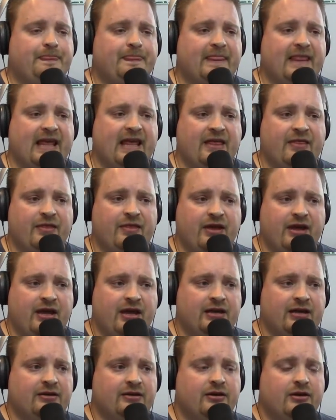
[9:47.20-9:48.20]
And
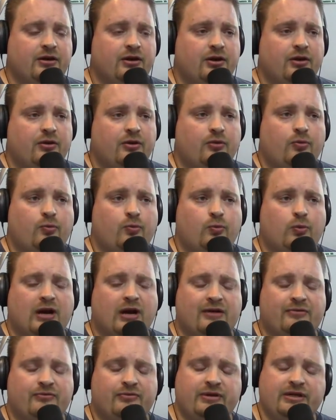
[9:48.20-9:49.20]
then what
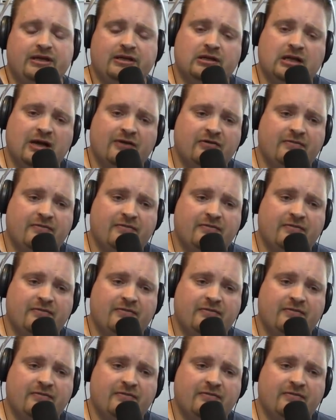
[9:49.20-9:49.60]
I really love